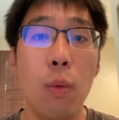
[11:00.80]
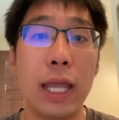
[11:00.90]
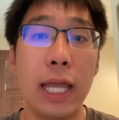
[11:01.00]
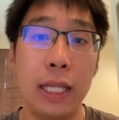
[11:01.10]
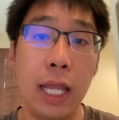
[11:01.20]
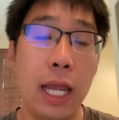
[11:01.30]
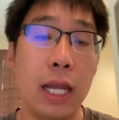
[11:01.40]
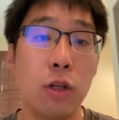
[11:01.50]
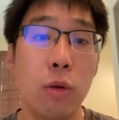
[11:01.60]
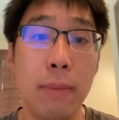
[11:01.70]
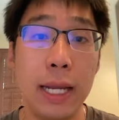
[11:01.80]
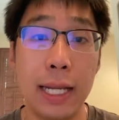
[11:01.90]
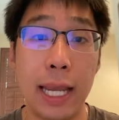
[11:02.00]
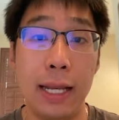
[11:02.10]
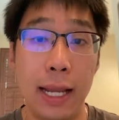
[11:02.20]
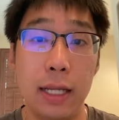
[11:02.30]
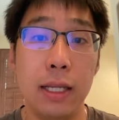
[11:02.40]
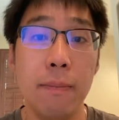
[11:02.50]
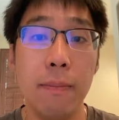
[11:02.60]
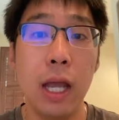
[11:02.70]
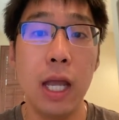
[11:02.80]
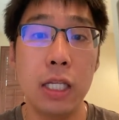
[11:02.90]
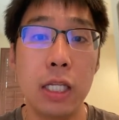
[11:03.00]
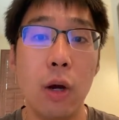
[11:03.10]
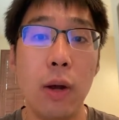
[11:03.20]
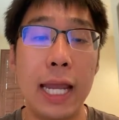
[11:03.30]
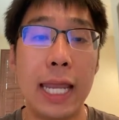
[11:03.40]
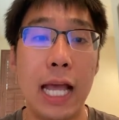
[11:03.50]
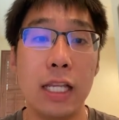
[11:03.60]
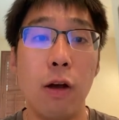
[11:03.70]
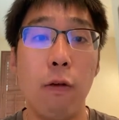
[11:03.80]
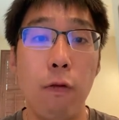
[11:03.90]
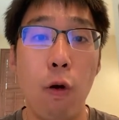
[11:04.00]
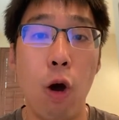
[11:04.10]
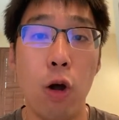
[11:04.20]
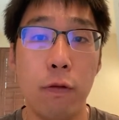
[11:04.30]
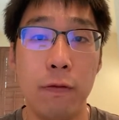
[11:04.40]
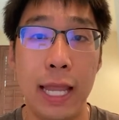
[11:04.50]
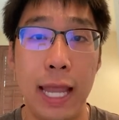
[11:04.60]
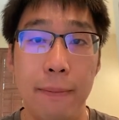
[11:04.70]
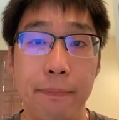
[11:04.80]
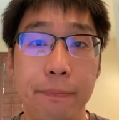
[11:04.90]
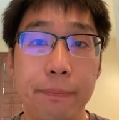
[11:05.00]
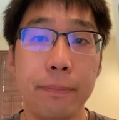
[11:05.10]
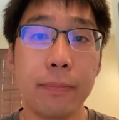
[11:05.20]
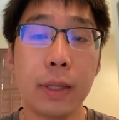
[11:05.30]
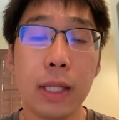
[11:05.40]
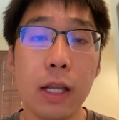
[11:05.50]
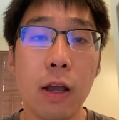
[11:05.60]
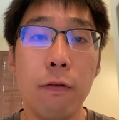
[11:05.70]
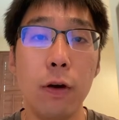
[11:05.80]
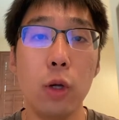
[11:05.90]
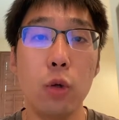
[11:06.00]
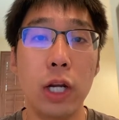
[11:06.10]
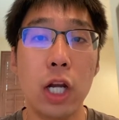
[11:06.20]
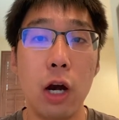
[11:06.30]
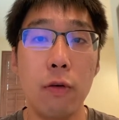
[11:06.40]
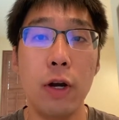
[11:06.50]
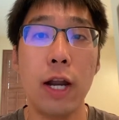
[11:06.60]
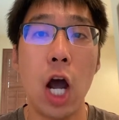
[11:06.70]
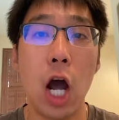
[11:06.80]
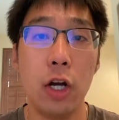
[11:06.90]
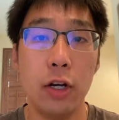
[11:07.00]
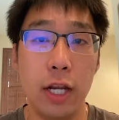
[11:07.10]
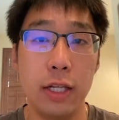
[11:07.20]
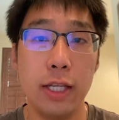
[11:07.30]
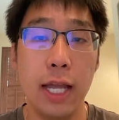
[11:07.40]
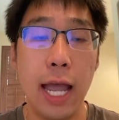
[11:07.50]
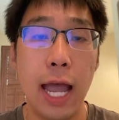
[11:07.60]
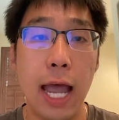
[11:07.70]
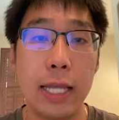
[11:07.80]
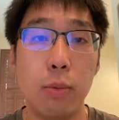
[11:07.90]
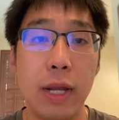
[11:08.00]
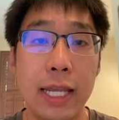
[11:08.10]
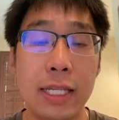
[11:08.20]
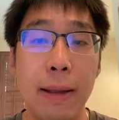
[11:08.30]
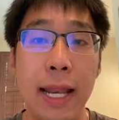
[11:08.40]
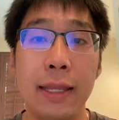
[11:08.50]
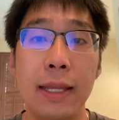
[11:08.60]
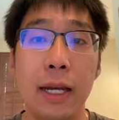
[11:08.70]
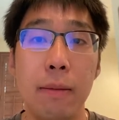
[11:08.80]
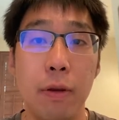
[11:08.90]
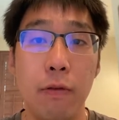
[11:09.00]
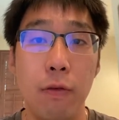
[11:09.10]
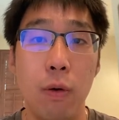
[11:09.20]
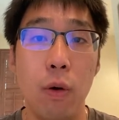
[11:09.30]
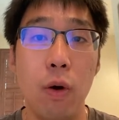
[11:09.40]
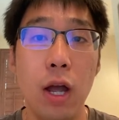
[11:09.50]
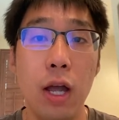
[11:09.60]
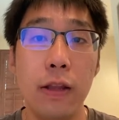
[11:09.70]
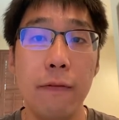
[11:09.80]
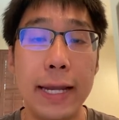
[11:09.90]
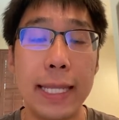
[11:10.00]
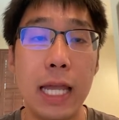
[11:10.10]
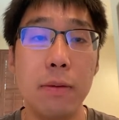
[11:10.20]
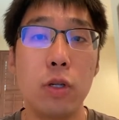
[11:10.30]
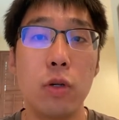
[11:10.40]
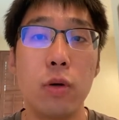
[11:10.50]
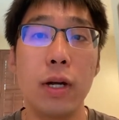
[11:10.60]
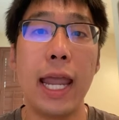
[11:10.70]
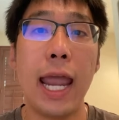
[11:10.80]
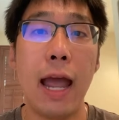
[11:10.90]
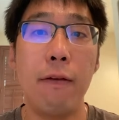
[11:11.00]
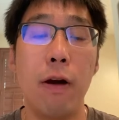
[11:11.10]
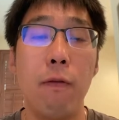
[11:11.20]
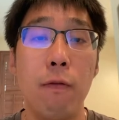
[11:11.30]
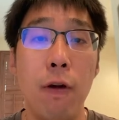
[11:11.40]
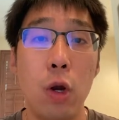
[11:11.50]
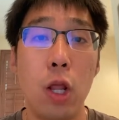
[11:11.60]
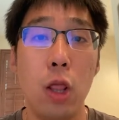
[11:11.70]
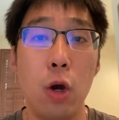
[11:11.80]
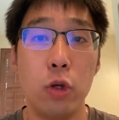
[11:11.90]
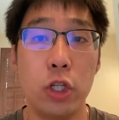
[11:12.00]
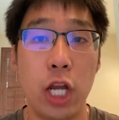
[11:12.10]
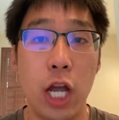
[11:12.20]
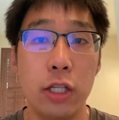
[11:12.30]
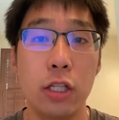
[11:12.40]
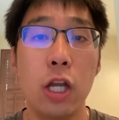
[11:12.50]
we can take to mitigate it, so it gets a 4 out of 10. For the recovery hardness, as we explained it before, the victims usually have a very low chance